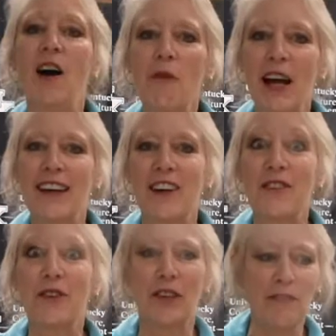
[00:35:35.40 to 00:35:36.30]
All right, our
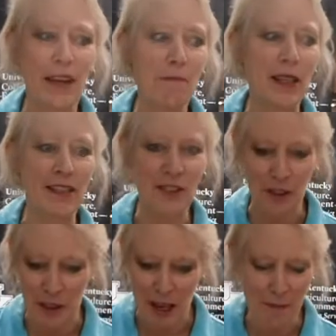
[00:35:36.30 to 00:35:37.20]
35 minutes
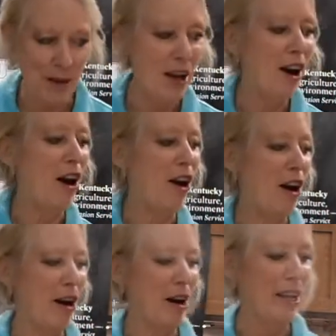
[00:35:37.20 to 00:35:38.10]
are up.
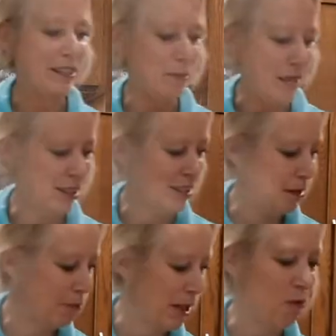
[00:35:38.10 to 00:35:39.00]
Our tomatoes
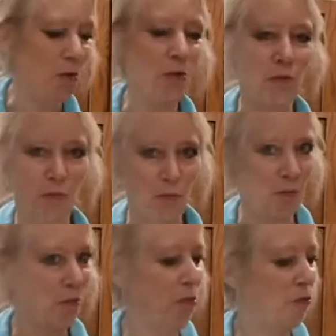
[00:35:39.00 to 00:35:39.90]
have been
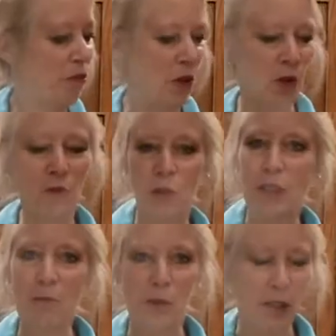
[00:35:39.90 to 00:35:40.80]
full
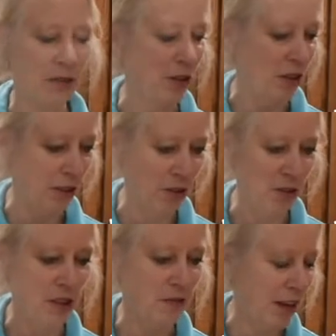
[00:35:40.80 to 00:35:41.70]
rolling boil for all those
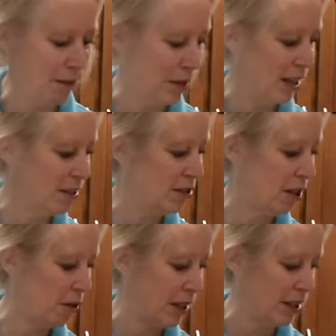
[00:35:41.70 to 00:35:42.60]
35 minutes.
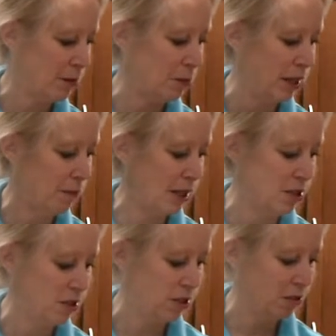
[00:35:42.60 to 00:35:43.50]
So at this point I'm
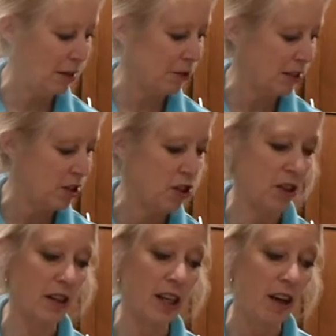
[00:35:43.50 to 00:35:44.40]
going to
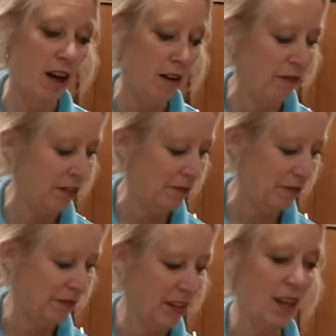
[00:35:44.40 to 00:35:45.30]
turn it off.
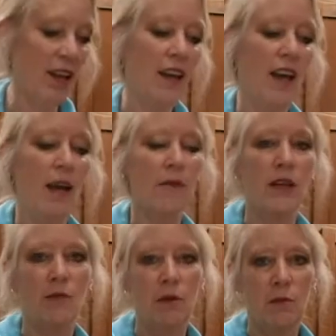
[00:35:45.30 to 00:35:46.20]
I'm
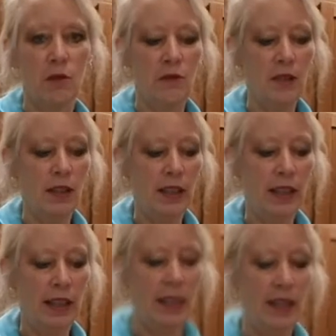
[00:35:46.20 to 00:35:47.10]
going to remove the
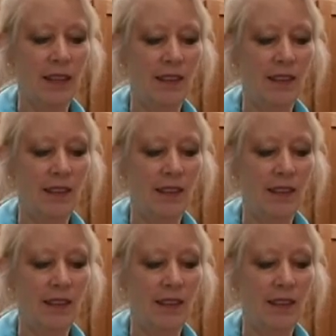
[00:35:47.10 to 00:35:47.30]
lid.